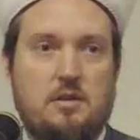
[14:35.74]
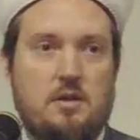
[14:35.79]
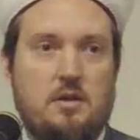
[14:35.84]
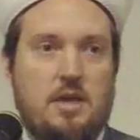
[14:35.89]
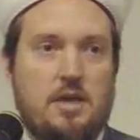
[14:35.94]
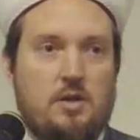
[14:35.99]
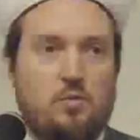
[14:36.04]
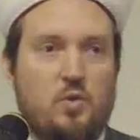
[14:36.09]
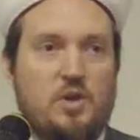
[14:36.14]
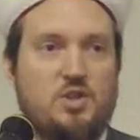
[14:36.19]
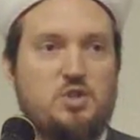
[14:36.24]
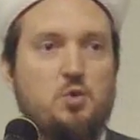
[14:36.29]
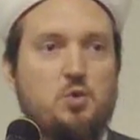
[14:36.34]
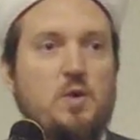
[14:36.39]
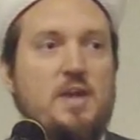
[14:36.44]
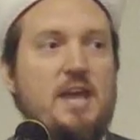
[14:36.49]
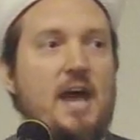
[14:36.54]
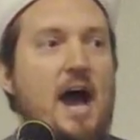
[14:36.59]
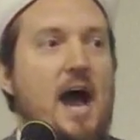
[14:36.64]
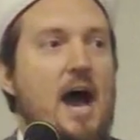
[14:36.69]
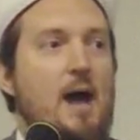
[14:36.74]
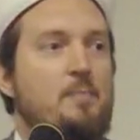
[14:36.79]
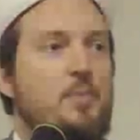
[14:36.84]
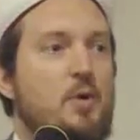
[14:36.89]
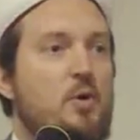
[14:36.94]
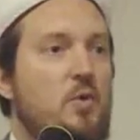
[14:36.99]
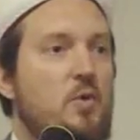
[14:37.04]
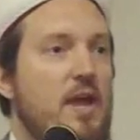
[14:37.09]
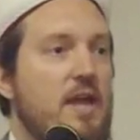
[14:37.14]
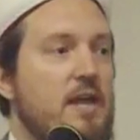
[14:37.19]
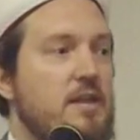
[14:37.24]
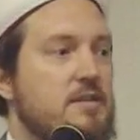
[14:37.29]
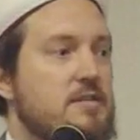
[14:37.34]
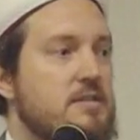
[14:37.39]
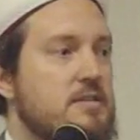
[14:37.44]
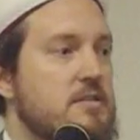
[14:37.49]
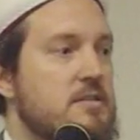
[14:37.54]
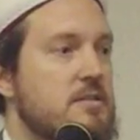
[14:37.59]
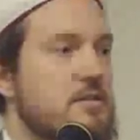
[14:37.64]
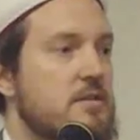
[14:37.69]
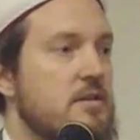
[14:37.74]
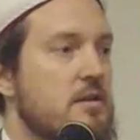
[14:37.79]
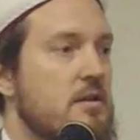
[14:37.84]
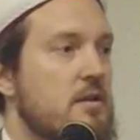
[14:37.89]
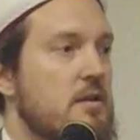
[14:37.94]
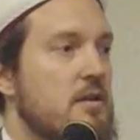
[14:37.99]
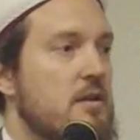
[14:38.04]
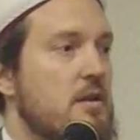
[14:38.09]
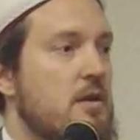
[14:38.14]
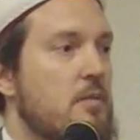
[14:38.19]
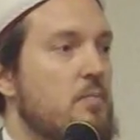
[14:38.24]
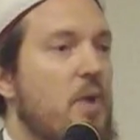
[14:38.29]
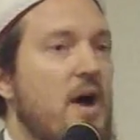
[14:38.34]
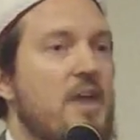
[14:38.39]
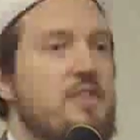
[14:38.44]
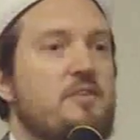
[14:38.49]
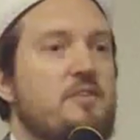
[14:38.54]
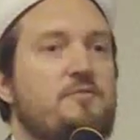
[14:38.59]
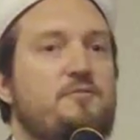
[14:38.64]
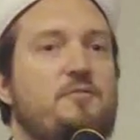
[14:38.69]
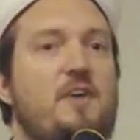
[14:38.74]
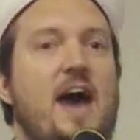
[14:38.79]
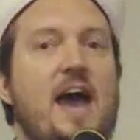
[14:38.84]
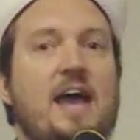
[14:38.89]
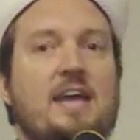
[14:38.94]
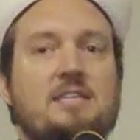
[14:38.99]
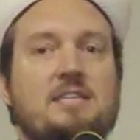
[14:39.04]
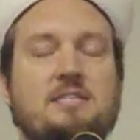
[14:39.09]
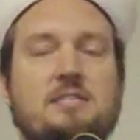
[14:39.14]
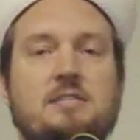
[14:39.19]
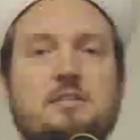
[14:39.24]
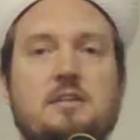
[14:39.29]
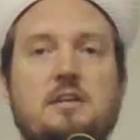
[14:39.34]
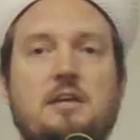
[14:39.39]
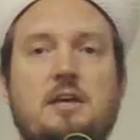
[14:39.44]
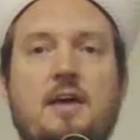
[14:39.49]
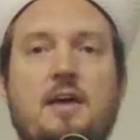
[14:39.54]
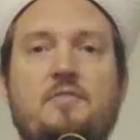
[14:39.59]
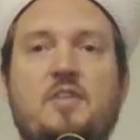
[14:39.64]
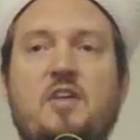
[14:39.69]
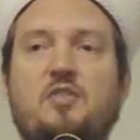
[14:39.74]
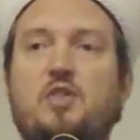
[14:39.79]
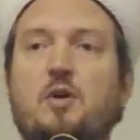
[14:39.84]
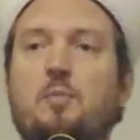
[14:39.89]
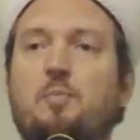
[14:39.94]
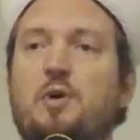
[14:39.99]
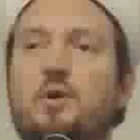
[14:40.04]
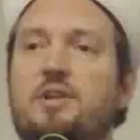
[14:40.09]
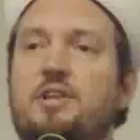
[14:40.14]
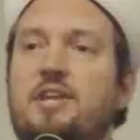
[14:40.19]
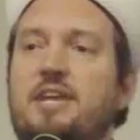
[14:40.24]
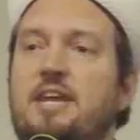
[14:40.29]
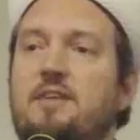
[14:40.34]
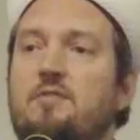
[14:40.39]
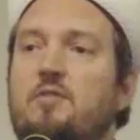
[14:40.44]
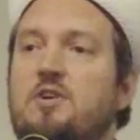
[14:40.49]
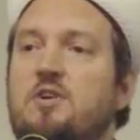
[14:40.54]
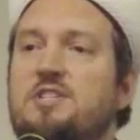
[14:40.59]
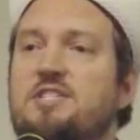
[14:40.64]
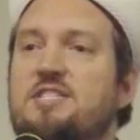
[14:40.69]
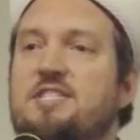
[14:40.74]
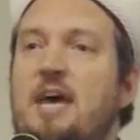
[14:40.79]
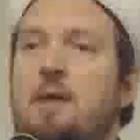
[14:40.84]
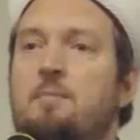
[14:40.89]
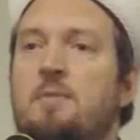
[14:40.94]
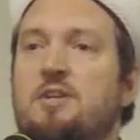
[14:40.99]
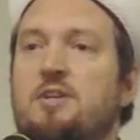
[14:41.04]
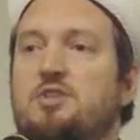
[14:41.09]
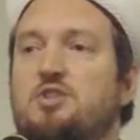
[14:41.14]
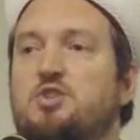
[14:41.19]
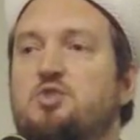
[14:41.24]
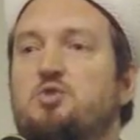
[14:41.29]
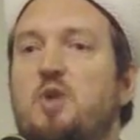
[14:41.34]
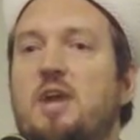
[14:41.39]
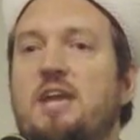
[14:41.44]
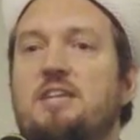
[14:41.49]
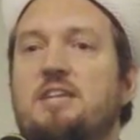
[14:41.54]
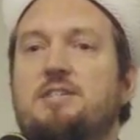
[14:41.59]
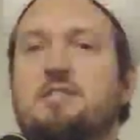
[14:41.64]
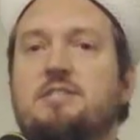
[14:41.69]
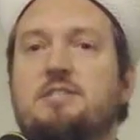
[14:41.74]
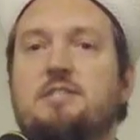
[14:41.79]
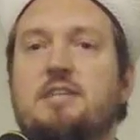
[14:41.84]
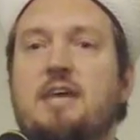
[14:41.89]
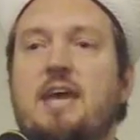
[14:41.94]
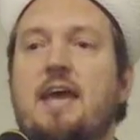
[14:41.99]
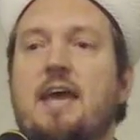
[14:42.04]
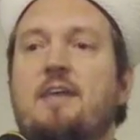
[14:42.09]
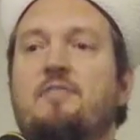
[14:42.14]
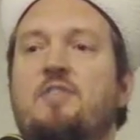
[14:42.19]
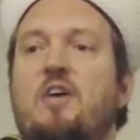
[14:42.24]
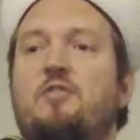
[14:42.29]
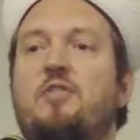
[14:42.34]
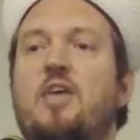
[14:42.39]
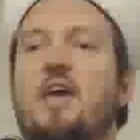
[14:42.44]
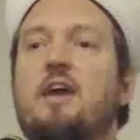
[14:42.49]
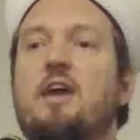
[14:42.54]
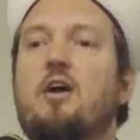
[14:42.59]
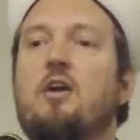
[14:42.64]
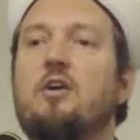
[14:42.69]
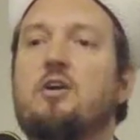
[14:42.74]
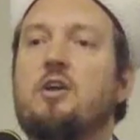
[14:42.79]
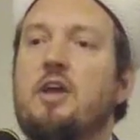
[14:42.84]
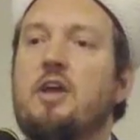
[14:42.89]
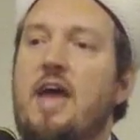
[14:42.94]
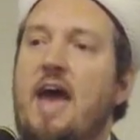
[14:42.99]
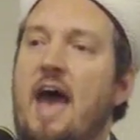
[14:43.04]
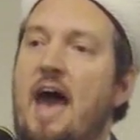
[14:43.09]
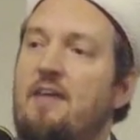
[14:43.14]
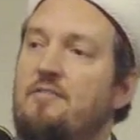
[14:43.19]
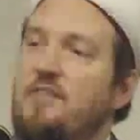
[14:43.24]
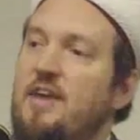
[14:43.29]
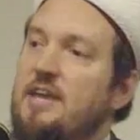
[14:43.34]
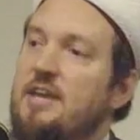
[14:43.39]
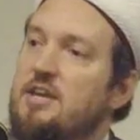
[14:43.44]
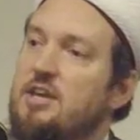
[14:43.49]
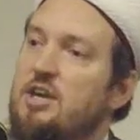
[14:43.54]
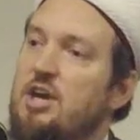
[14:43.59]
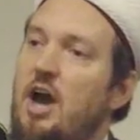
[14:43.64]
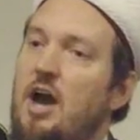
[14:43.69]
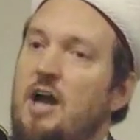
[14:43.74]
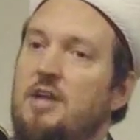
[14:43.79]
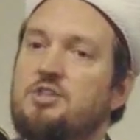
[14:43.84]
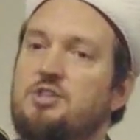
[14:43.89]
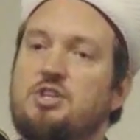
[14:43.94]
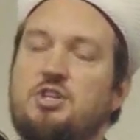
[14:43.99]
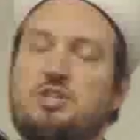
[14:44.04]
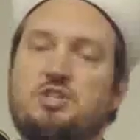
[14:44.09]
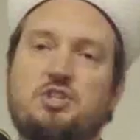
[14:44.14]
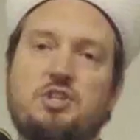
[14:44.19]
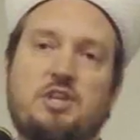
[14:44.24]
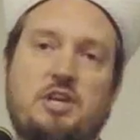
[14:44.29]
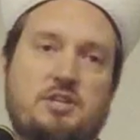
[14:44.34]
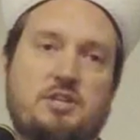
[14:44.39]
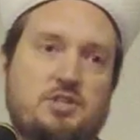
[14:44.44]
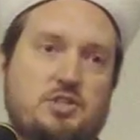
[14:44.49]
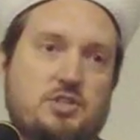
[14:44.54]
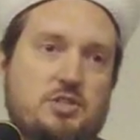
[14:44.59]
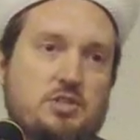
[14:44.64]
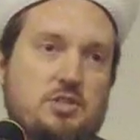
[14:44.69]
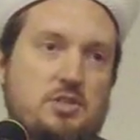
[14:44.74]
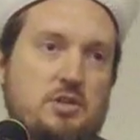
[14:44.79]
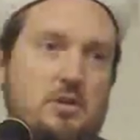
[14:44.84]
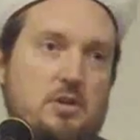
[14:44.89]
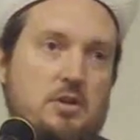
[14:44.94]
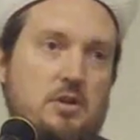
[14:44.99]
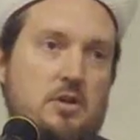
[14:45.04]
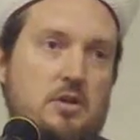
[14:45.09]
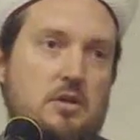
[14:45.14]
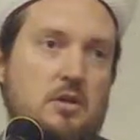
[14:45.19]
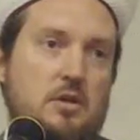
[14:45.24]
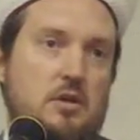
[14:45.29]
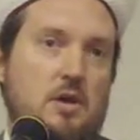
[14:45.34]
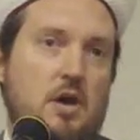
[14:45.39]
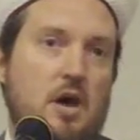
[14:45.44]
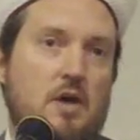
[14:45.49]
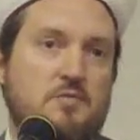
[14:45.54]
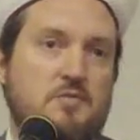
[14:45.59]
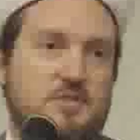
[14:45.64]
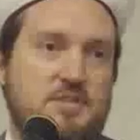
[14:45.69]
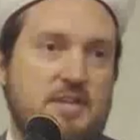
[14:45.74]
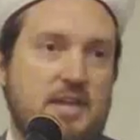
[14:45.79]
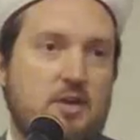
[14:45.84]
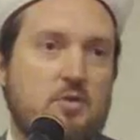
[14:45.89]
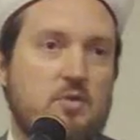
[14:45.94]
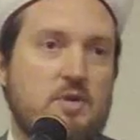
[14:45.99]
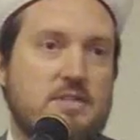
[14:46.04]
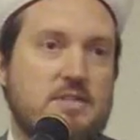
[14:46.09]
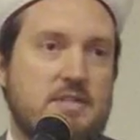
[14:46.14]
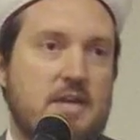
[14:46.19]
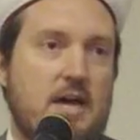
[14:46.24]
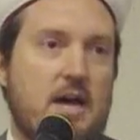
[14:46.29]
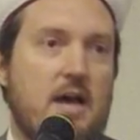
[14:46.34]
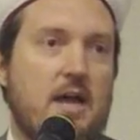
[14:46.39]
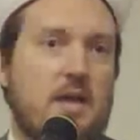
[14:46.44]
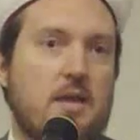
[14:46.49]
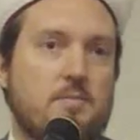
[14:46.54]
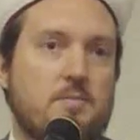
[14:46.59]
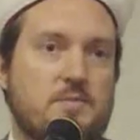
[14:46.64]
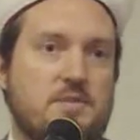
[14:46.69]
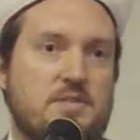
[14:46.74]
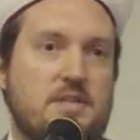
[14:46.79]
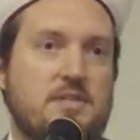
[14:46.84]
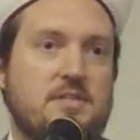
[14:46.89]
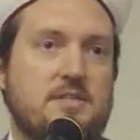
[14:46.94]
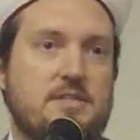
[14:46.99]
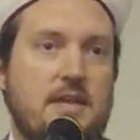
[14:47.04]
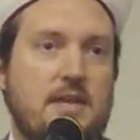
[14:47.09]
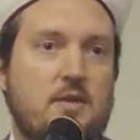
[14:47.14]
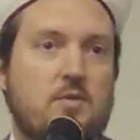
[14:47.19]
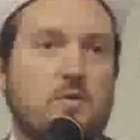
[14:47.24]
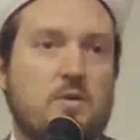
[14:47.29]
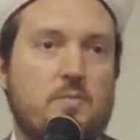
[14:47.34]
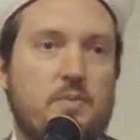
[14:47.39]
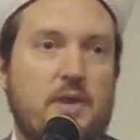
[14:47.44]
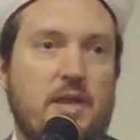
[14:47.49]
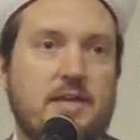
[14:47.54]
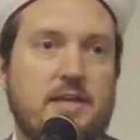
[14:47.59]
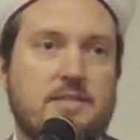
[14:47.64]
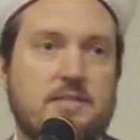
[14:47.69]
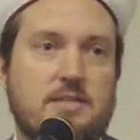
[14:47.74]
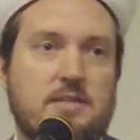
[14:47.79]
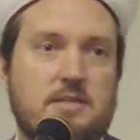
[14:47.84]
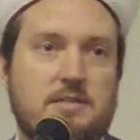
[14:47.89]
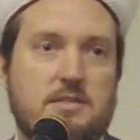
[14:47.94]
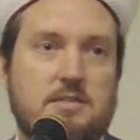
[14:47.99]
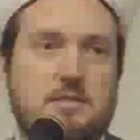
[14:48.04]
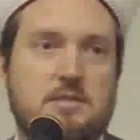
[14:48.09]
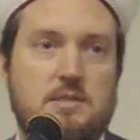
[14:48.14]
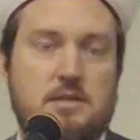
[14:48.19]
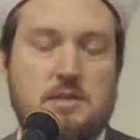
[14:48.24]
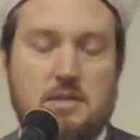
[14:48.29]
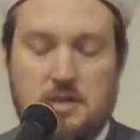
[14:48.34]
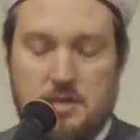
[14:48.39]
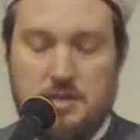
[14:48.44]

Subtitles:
in which we operate by the fact that the believer demonstrates that they have a consciousness of sacred times and sacred places.